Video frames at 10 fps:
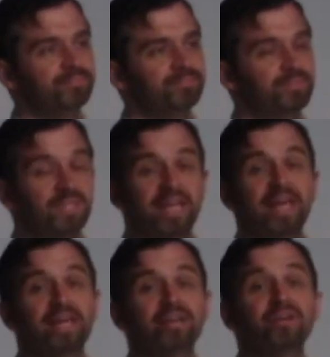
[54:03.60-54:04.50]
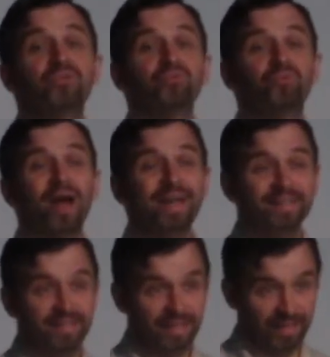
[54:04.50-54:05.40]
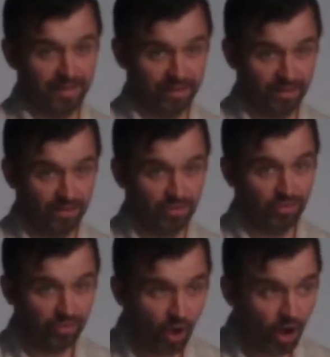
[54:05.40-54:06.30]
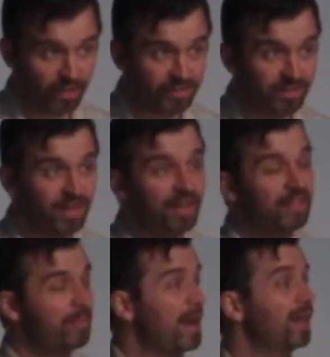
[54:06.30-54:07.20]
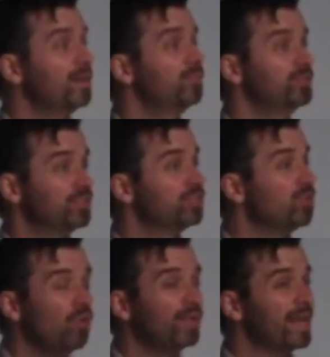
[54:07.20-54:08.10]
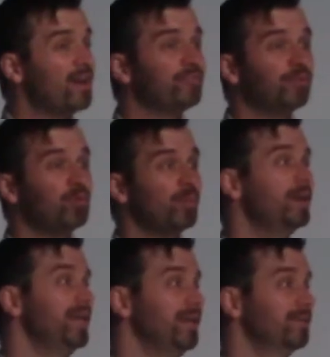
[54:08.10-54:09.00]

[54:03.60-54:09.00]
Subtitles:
And the king rightly thought that Balaam was just holding out for more money.